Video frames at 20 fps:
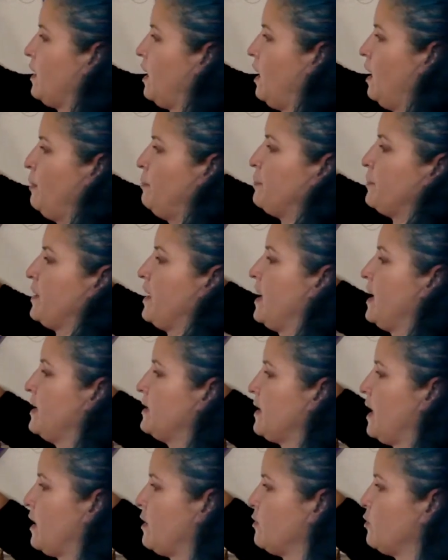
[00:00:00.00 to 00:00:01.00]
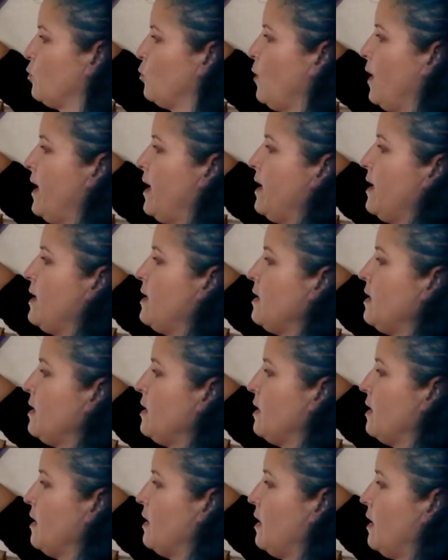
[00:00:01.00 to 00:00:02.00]
up and out of the way,
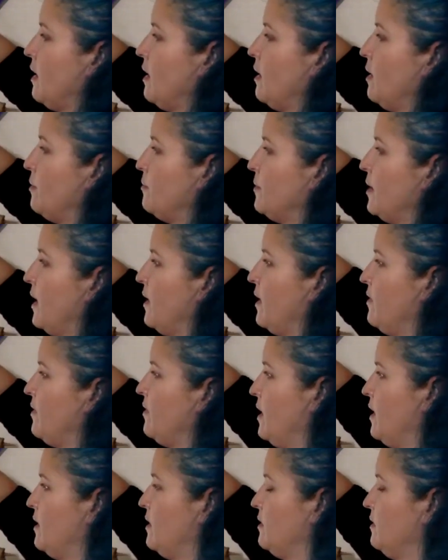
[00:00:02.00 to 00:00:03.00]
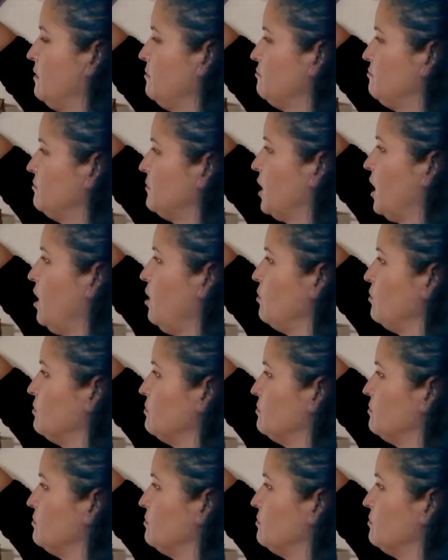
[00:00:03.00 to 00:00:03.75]
and then go.